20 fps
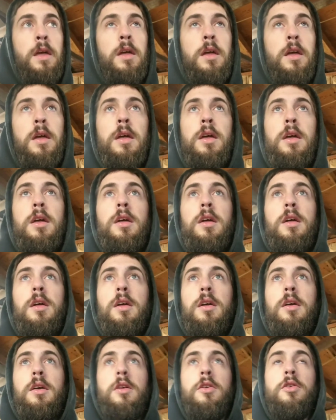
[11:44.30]
Talked to the
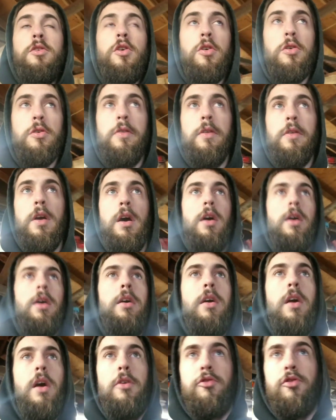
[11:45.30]
guy. I drove it.
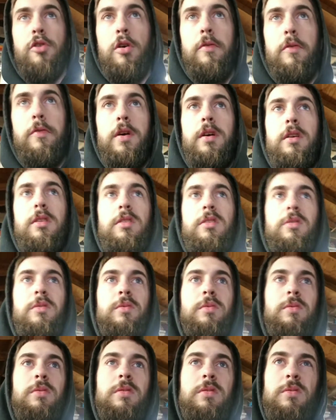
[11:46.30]
There was
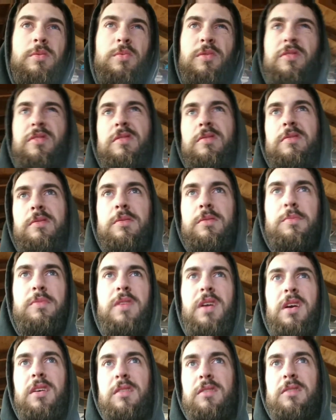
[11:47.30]
some things that I was kind of
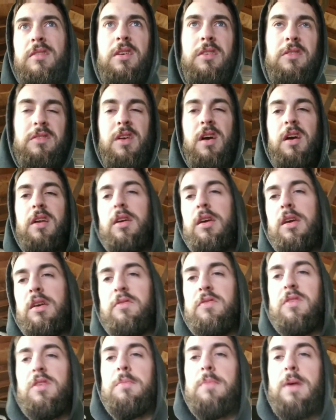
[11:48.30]
iffy about,
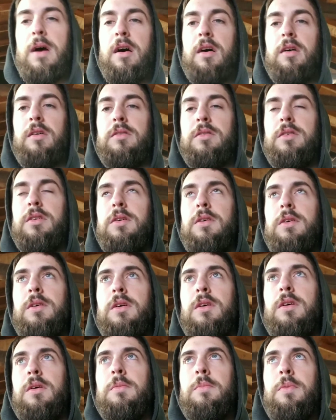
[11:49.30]
but
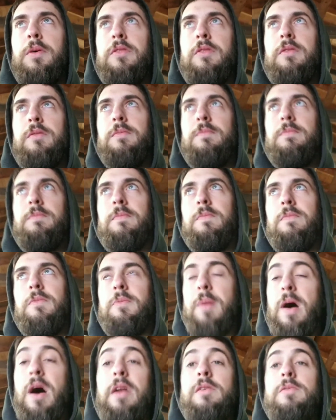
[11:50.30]
the body was in good
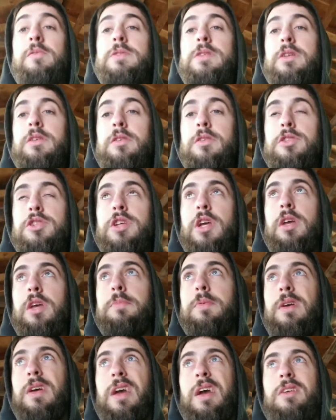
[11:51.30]
shape. It had
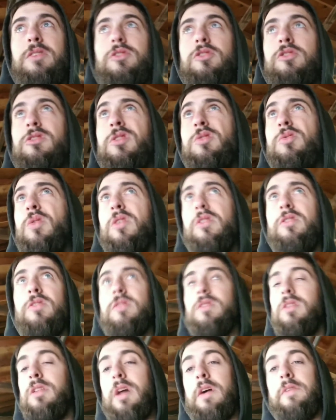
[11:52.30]
211,000
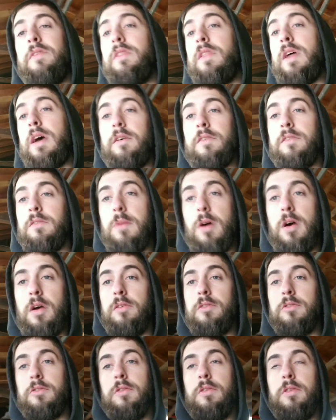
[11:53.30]
miles on it.
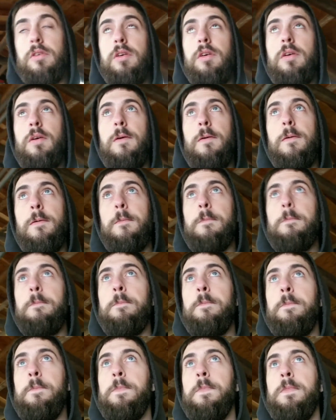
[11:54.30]
Didn't
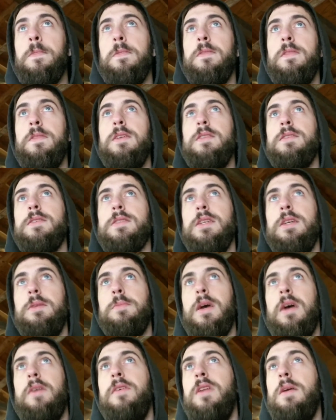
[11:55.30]
seem to have any major
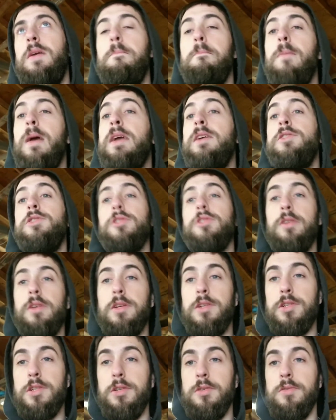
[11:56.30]
issues. The
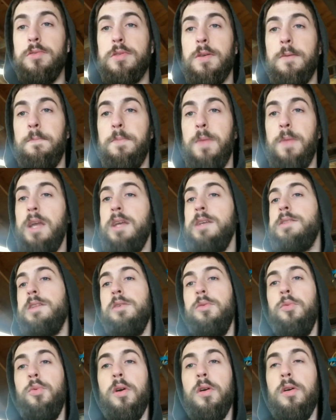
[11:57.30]
AC worked,
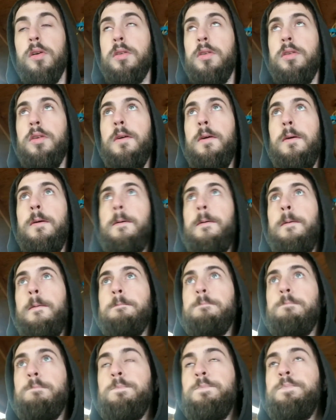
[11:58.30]

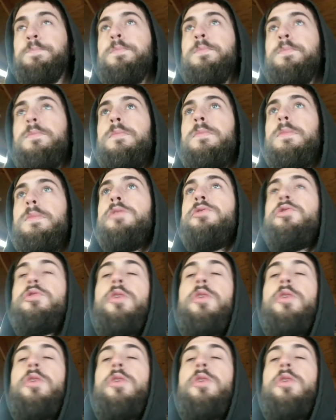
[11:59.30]
so I decided to buy it.